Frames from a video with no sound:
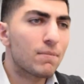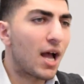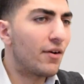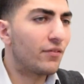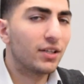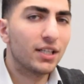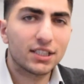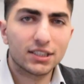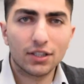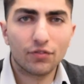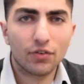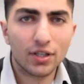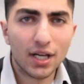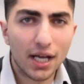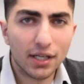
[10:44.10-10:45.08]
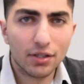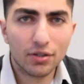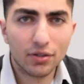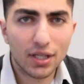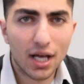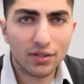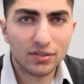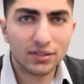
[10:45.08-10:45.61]
I have a listing for
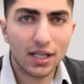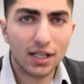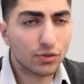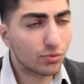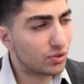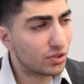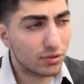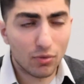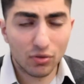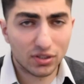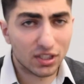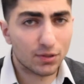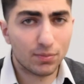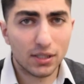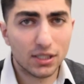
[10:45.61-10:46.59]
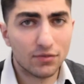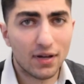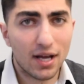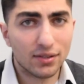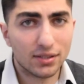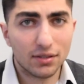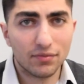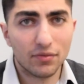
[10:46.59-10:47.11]
$900,000, which is the most expensive
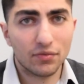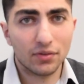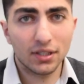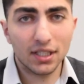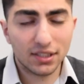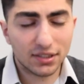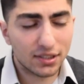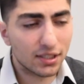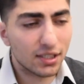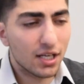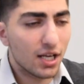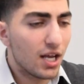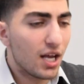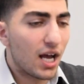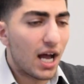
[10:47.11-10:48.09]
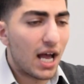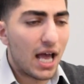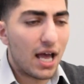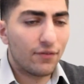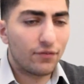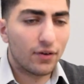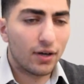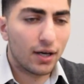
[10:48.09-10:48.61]
house I've ever listed. I
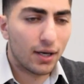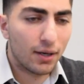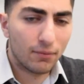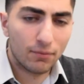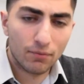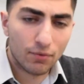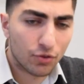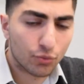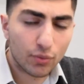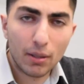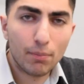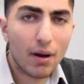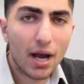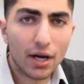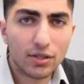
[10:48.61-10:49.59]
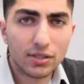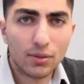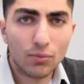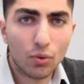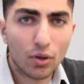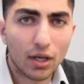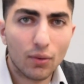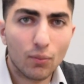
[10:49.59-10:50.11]
have 3 buyers I'm
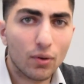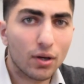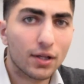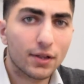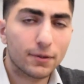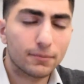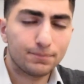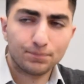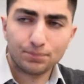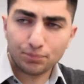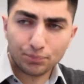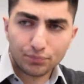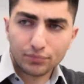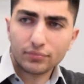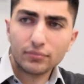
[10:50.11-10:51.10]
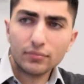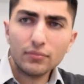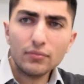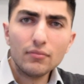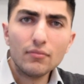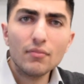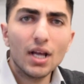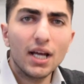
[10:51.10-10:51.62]
working with,
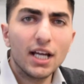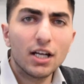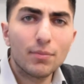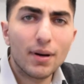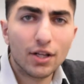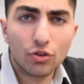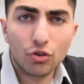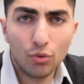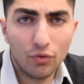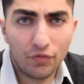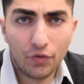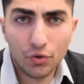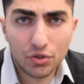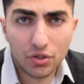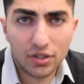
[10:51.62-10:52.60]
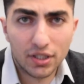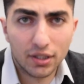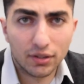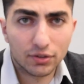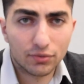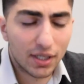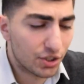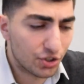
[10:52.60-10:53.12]
and about 2 future
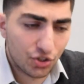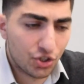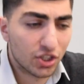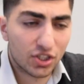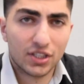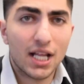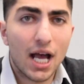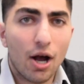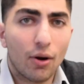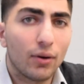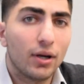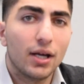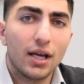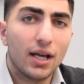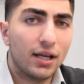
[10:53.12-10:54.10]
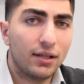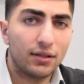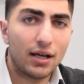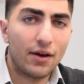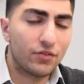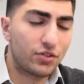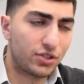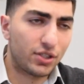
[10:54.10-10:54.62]
deals, right? Just now. And
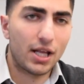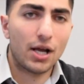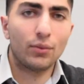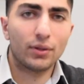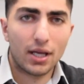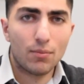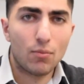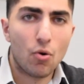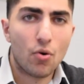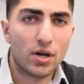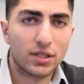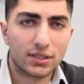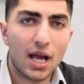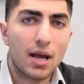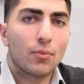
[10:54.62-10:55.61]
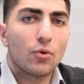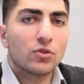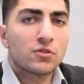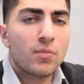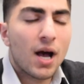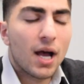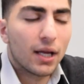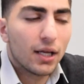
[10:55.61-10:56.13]
obviously I will get more as time goes
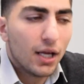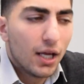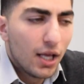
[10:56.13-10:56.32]
by.